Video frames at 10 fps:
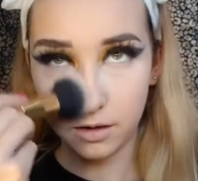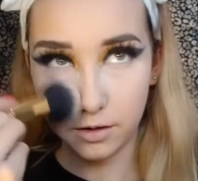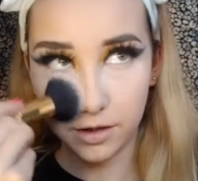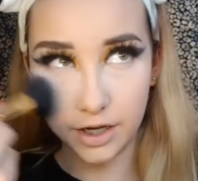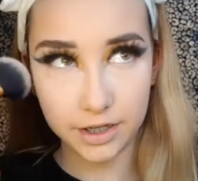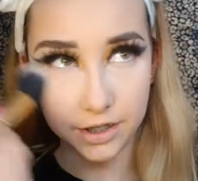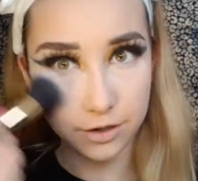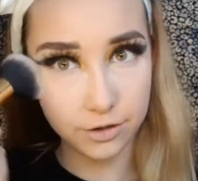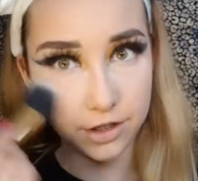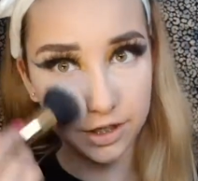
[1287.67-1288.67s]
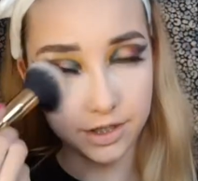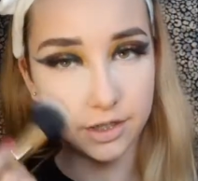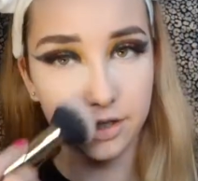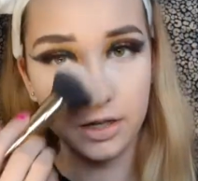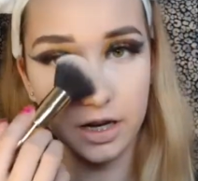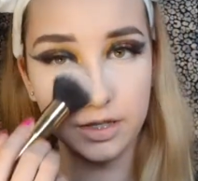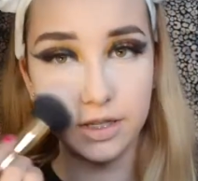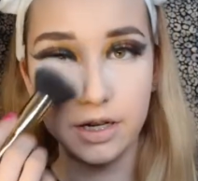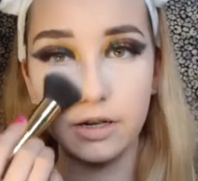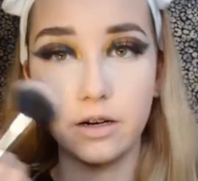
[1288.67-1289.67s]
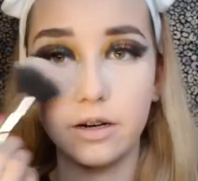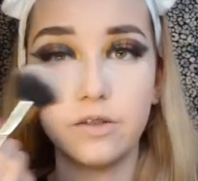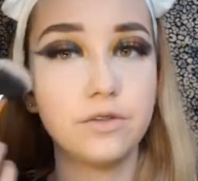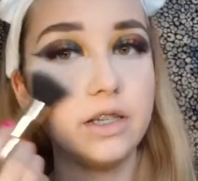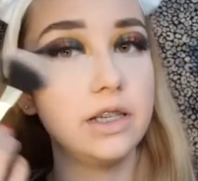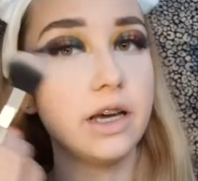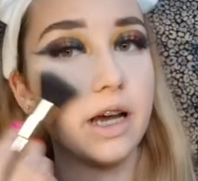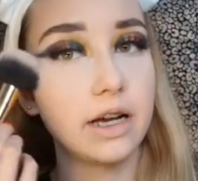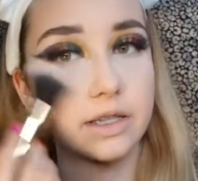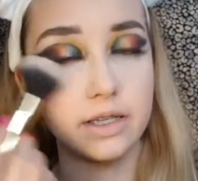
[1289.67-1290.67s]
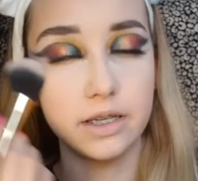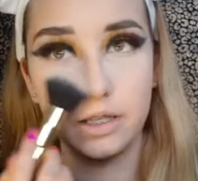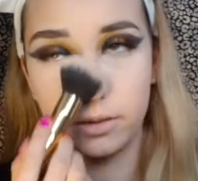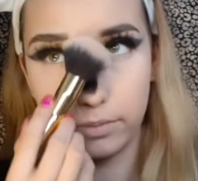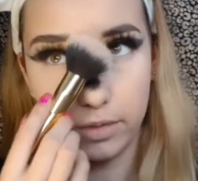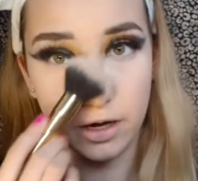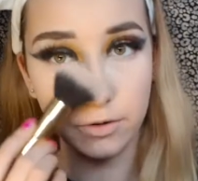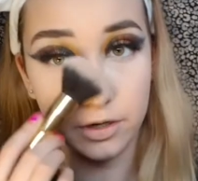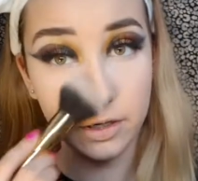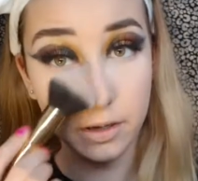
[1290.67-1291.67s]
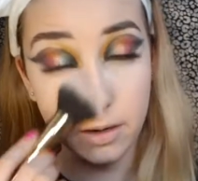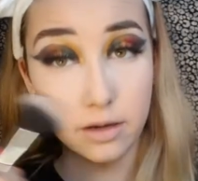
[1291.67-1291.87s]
Okay, so just dusting off the excess powder.